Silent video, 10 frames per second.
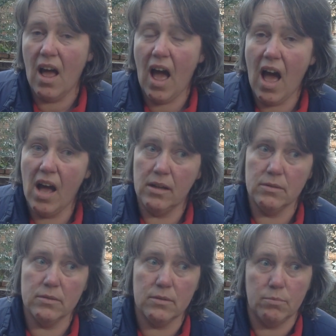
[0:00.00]

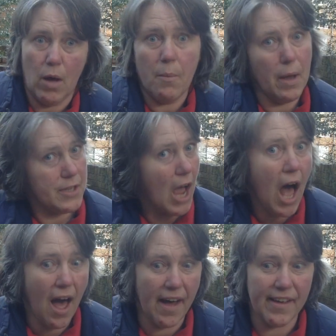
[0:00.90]
and I might
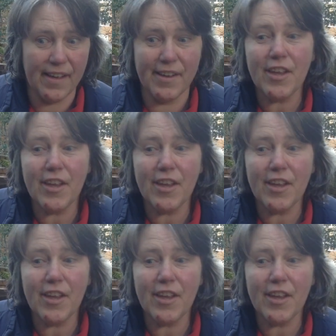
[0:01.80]
die,